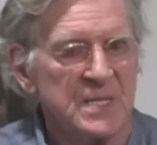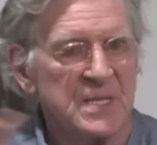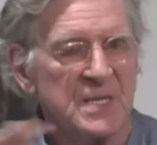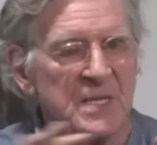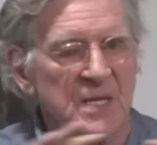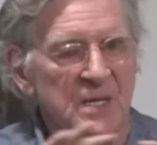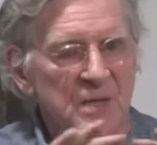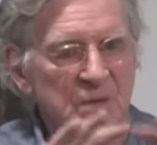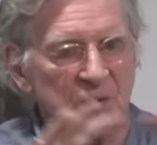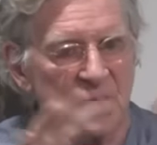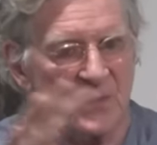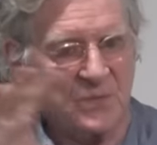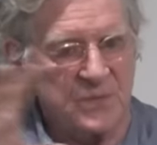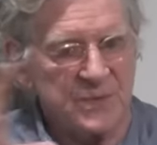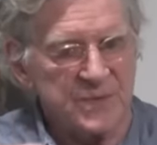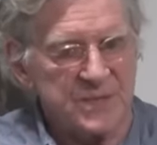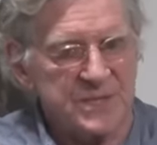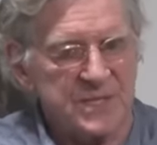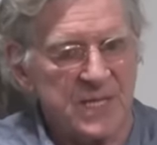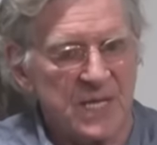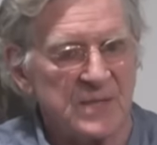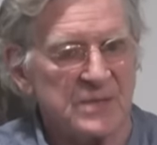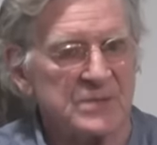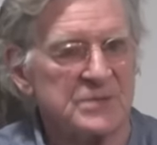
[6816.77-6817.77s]
along with
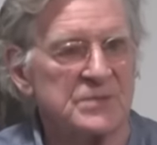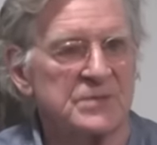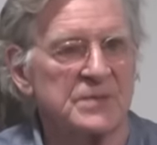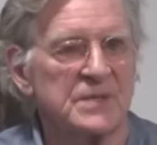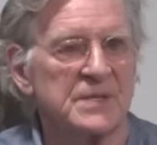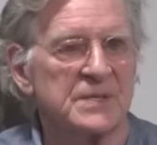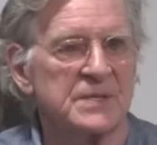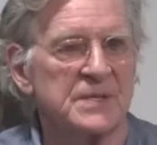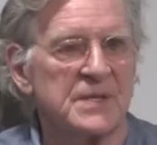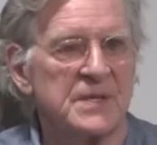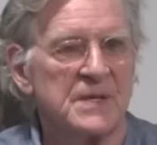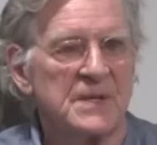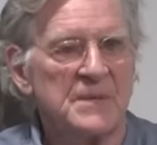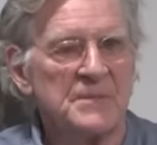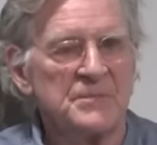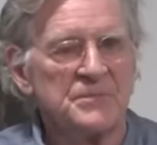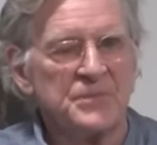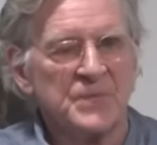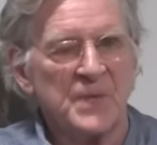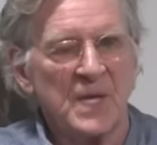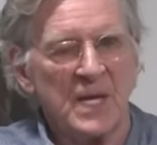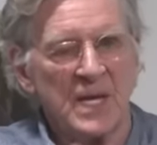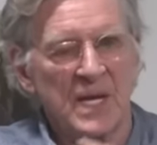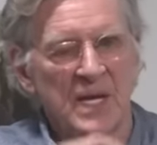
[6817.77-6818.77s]
Sanskrit.
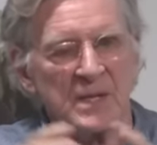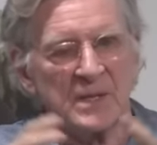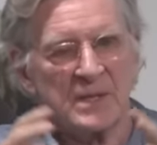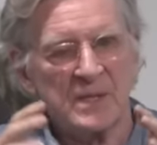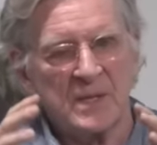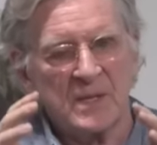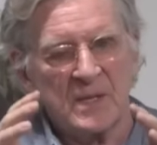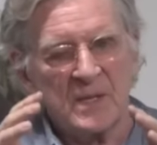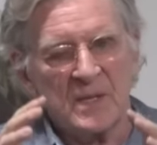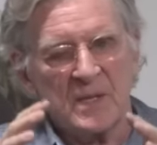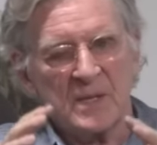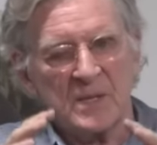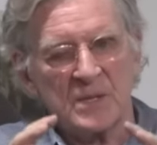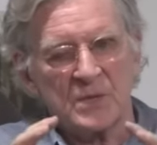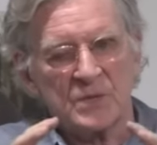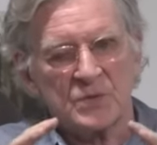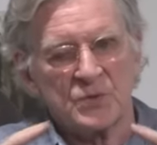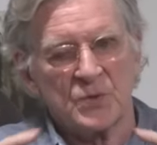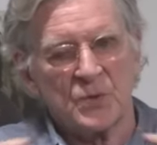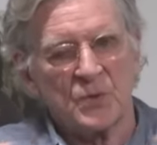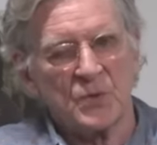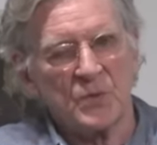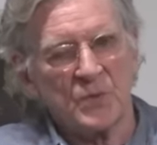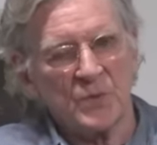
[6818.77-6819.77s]
And
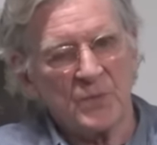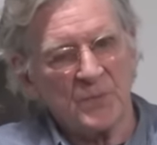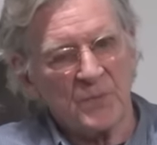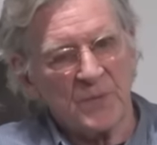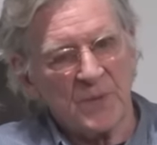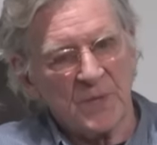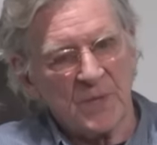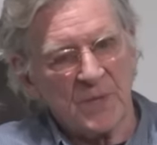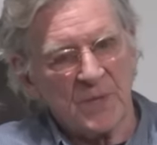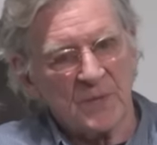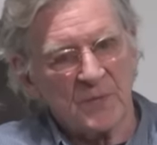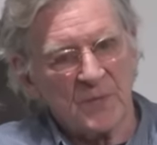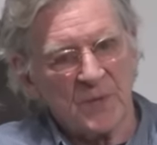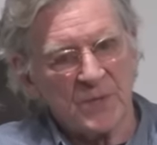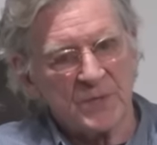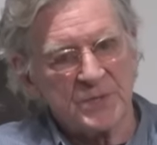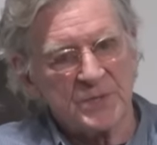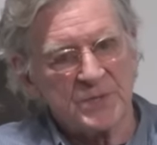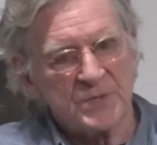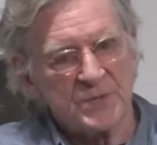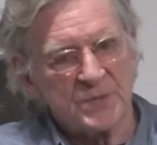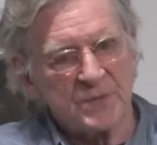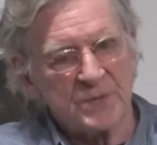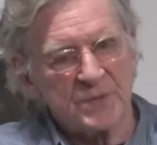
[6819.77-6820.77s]
so, in other words,
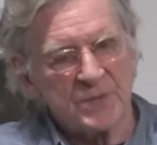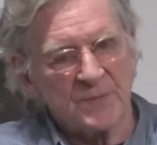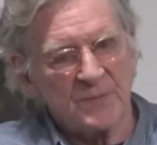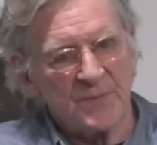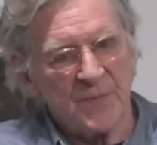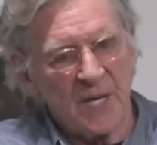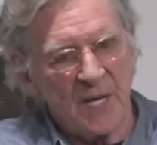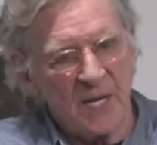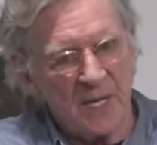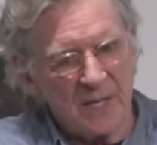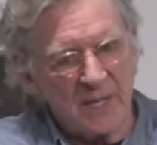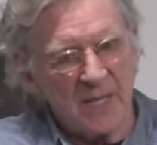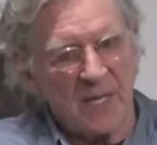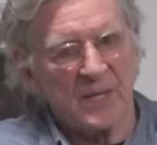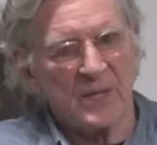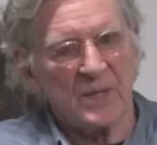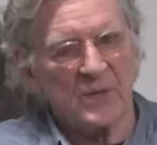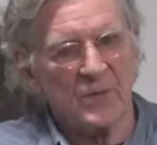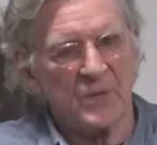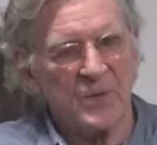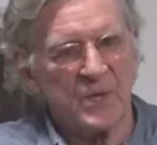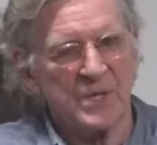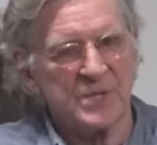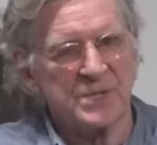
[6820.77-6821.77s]
the Mahayana,
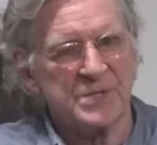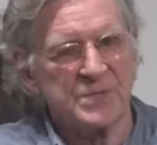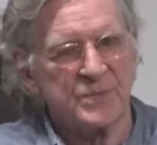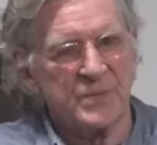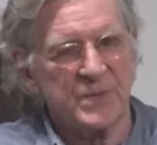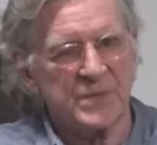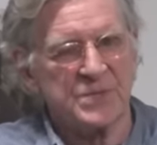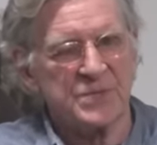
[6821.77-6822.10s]
which